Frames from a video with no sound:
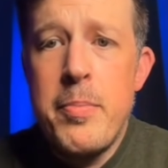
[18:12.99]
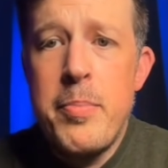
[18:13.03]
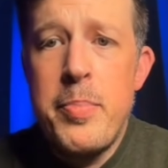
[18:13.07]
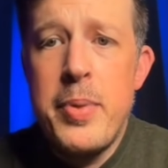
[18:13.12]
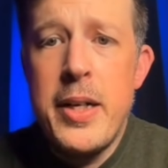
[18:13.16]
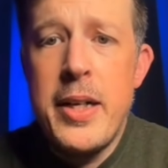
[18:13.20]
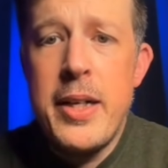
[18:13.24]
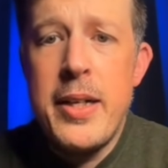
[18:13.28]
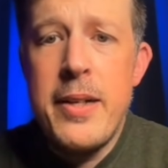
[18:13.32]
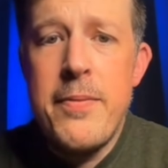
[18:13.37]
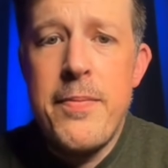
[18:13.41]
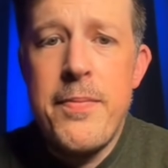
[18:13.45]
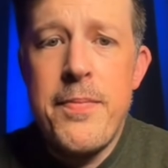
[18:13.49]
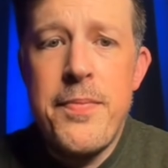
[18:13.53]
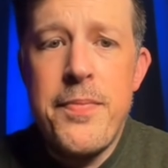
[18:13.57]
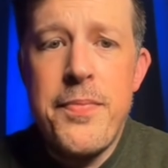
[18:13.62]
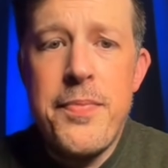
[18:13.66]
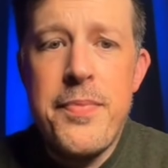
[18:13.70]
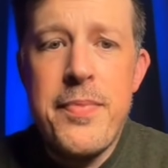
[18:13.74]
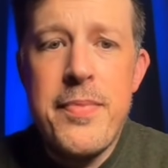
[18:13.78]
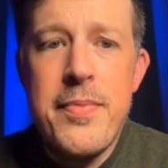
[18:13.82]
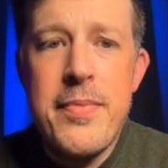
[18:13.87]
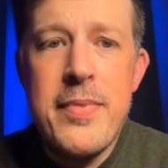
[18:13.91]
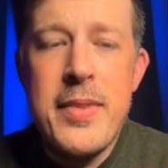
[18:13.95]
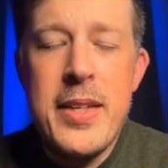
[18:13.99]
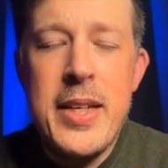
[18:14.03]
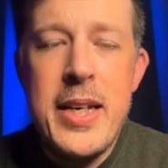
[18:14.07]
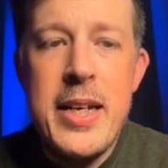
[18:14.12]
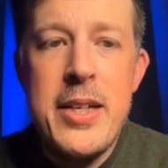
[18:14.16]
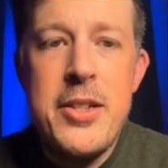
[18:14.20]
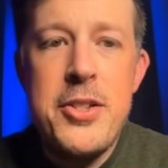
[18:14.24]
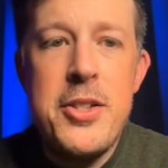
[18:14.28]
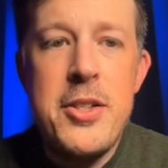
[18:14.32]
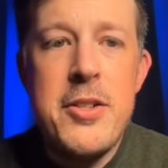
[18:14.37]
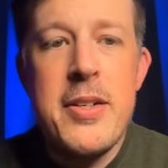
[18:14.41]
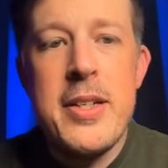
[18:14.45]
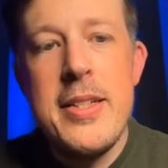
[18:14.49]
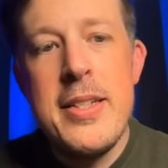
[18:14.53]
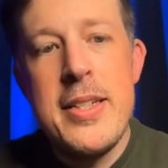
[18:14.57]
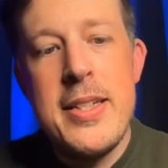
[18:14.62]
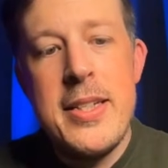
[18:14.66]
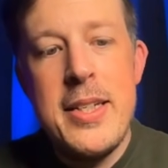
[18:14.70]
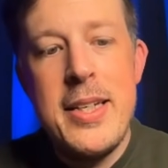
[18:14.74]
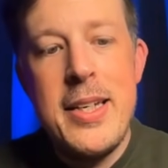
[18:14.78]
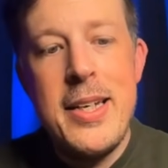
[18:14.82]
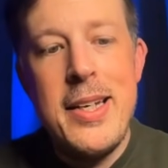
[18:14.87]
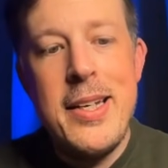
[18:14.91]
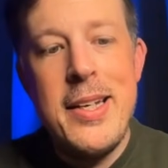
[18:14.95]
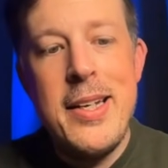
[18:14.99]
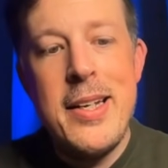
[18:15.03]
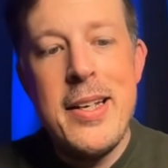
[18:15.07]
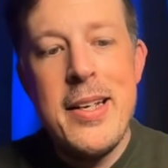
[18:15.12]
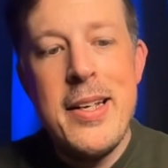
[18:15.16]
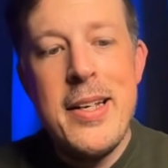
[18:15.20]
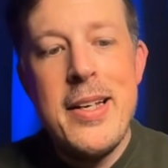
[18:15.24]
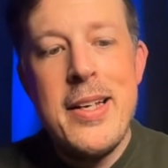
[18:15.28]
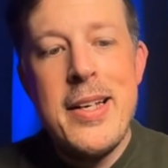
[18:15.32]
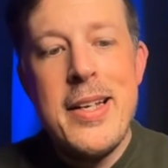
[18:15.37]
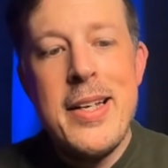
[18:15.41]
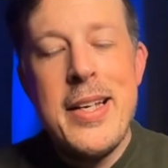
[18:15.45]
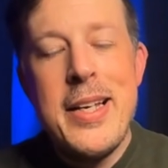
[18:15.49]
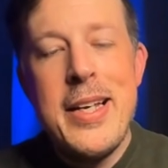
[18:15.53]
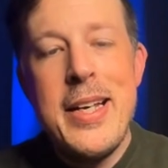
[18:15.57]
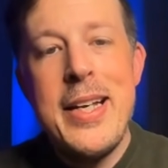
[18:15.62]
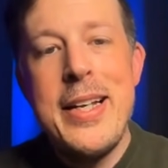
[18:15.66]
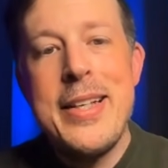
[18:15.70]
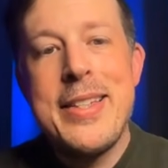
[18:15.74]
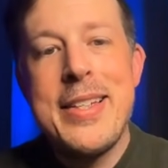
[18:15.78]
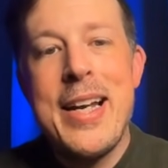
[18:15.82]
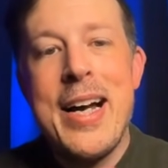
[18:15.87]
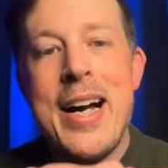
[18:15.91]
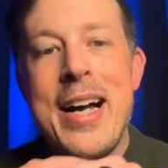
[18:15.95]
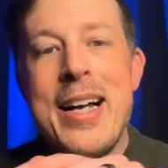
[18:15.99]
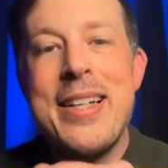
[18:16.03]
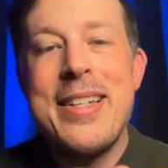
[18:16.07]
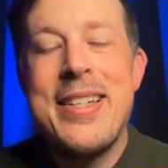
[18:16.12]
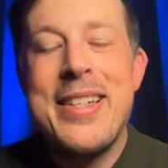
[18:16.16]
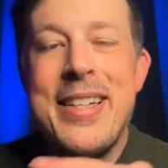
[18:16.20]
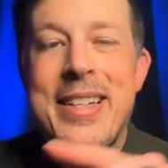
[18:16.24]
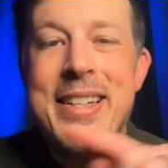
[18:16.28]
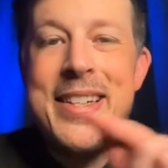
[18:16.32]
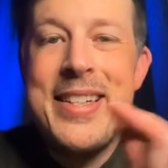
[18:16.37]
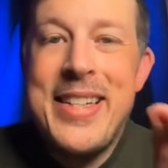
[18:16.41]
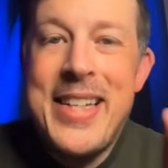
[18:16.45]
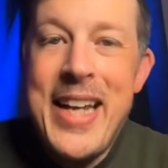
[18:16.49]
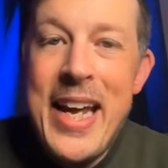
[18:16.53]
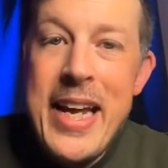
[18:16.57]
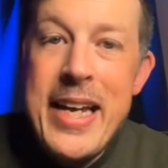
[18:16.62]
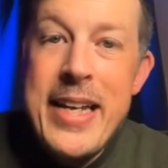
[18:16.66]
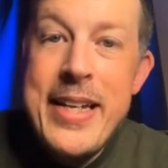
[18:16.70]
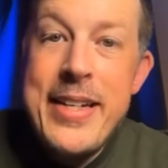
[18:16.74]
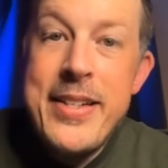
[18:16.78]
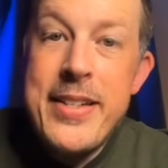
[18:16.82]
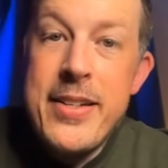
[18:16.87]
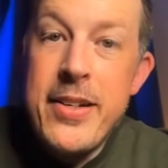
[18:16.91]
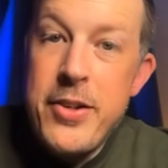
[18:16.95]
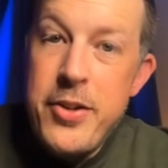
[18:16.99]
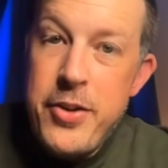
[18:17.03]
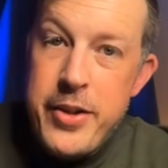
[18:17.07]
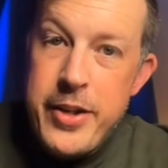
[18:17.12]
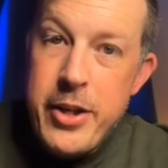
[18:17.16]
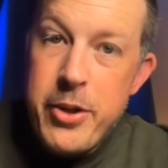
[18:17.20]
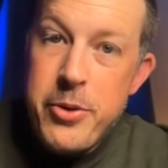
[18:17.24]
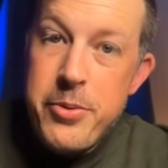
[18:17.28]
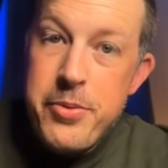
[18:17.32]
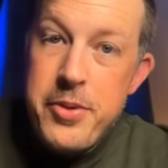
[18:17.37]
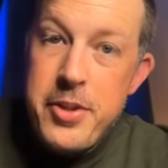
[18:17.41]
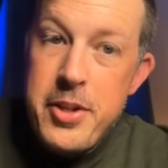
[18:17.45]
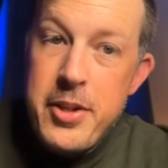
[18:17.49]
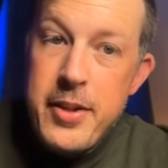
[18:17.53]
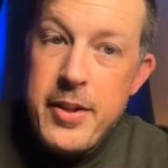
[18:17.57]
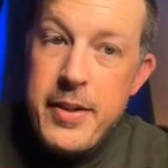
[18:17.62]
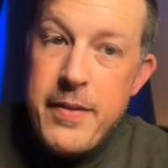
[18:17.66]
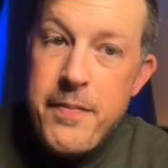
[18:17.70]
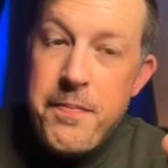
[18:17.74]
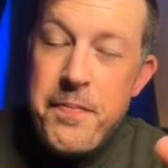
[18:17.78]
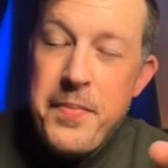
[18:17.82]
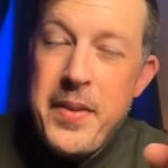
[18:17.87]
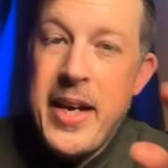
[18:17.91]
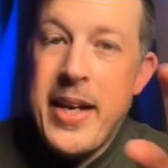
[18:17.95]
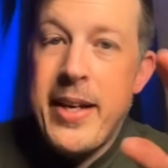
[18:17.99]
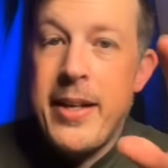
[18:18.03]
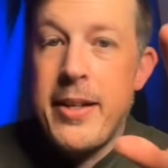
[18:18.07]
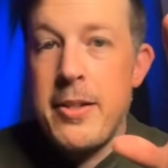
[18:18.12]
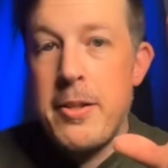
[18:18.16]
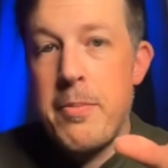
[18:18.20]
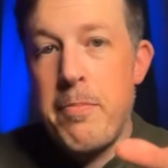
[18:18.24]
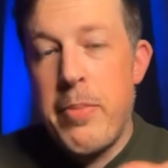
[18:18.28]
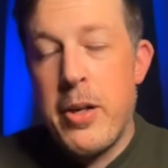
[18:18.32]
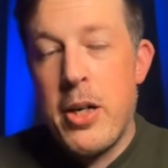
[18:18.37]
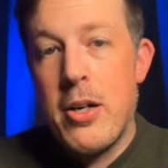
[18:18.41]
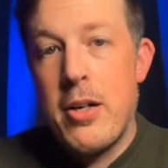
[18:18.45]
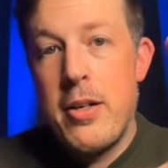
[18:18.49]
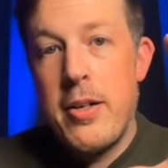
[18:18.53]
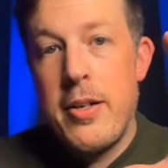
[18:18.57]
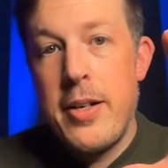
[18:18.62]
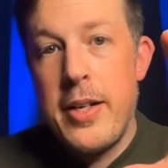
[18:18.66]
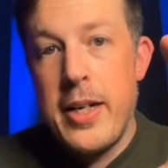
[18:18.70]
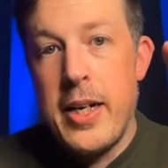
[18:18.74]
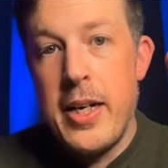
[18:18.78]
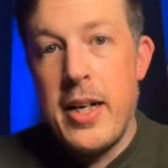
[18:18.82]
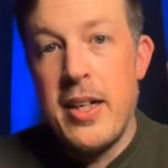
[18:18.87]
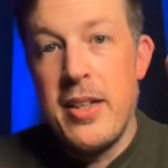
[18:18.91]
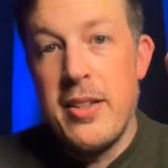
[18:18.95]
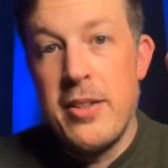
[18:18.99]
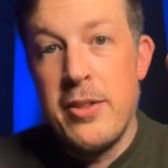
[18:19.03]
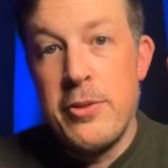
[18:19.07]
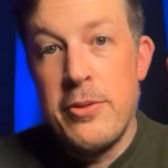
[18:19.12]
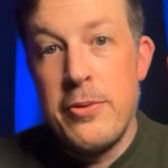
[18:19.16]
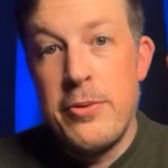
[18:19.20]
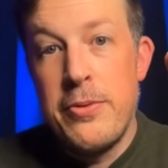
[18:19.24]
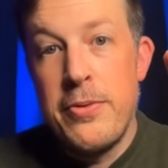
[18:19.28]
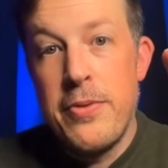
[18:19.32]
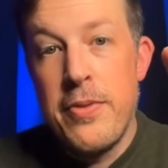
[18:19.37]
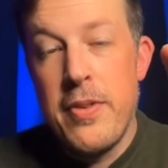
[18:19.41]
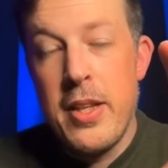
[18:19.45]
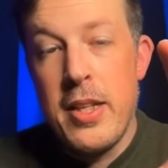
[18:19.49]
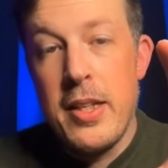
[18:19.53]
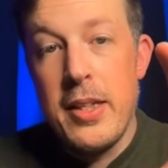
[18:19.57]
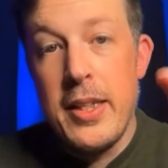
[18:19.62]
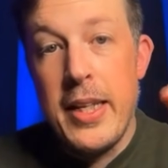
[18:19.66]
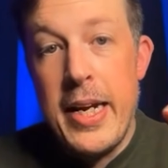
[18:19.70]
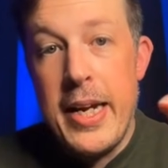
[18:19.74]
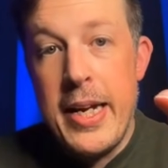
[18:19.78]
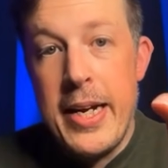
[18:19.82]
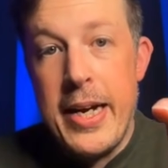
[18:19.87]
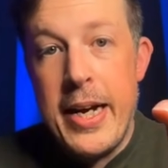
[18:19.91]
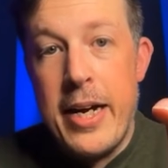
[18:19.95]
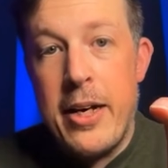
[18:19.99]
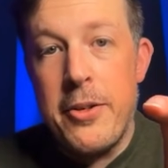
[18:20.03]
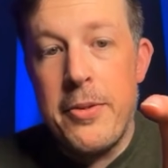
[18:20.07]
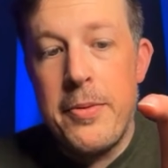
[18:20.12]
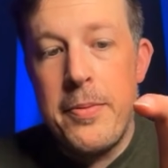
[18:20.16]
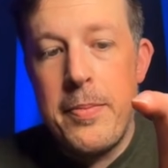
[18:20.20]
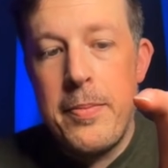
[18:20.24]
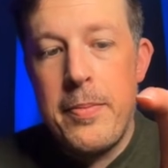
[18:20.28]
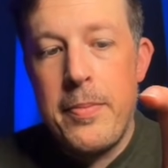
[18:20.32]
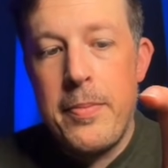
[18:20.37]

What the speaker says: But as you can see, it's got today's note as part of the layout.